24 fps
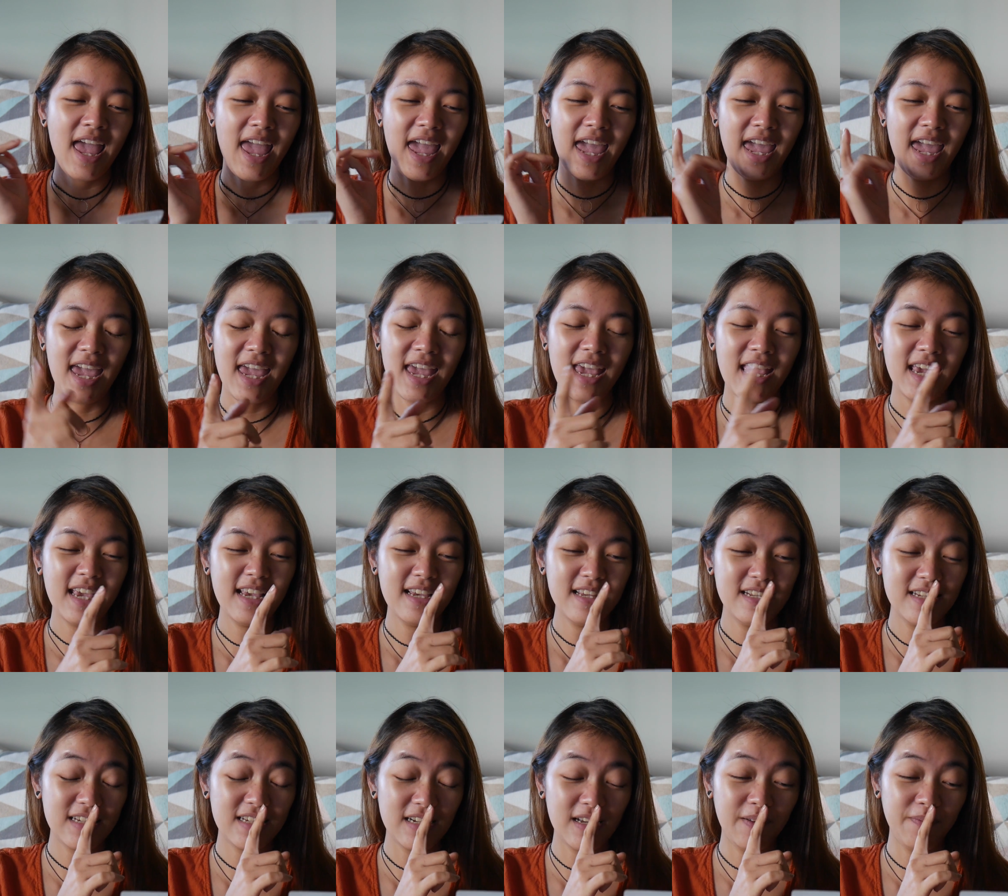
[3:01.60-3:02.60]

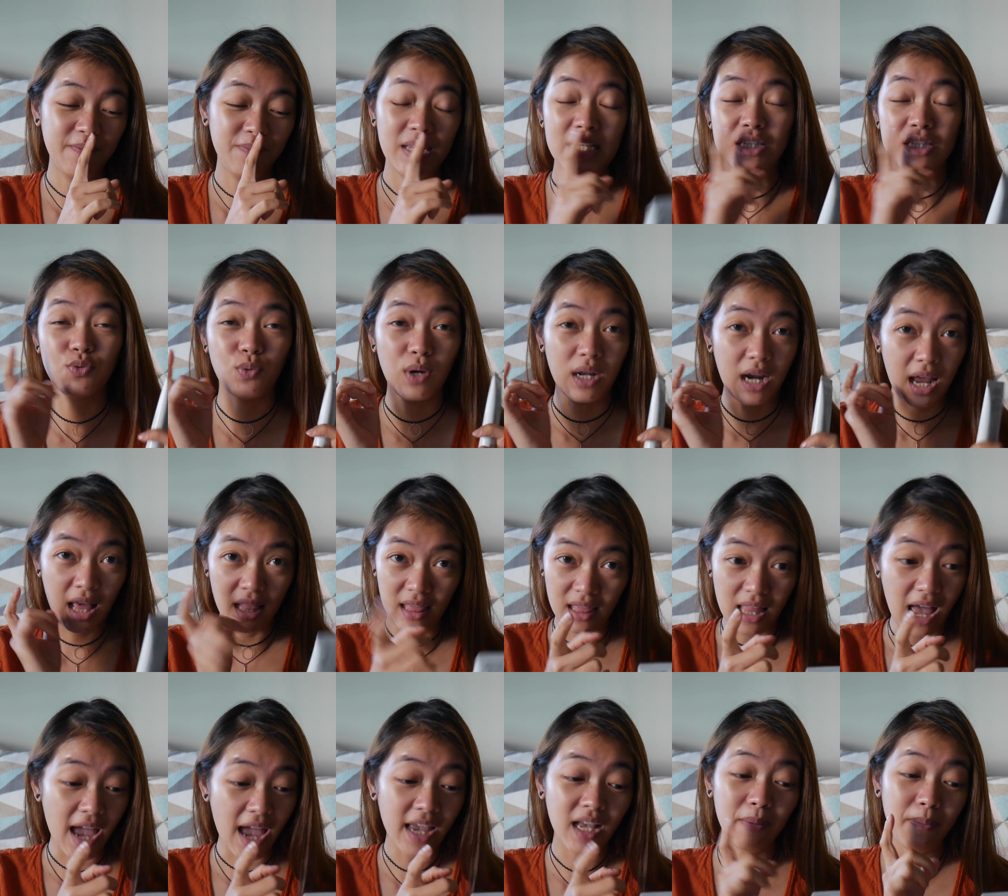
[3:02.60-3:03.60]
And that's what I
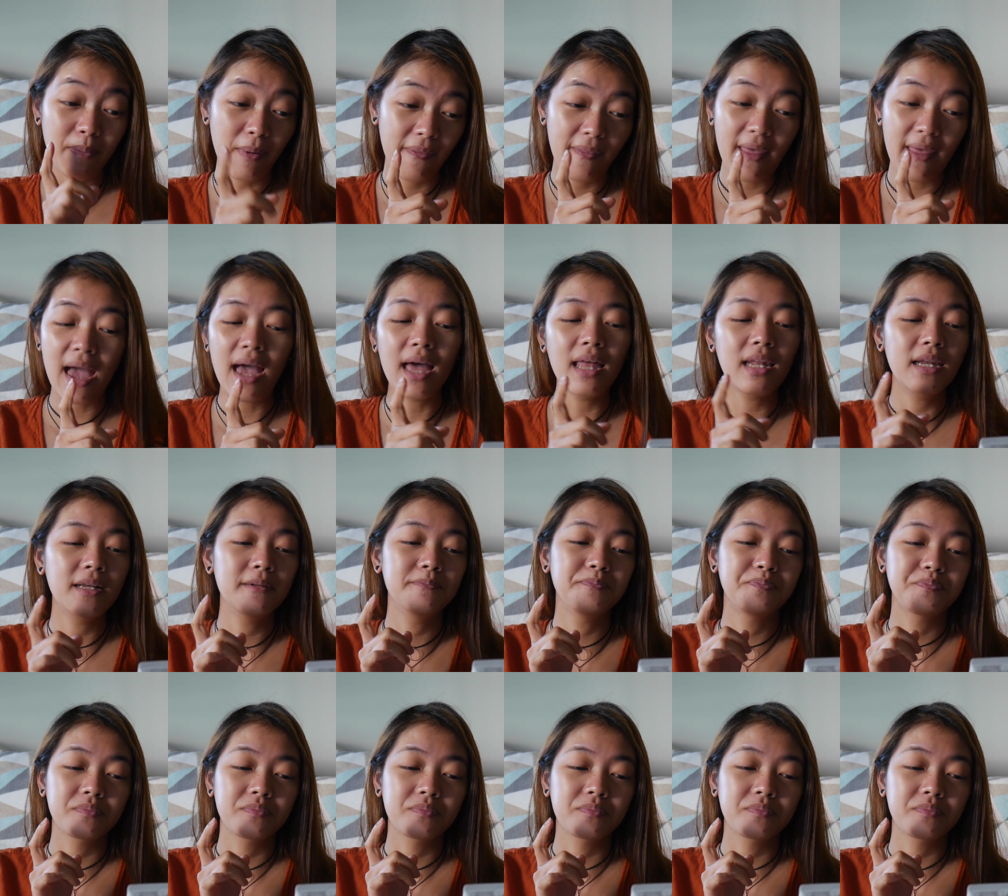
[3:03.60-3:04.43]
like about that.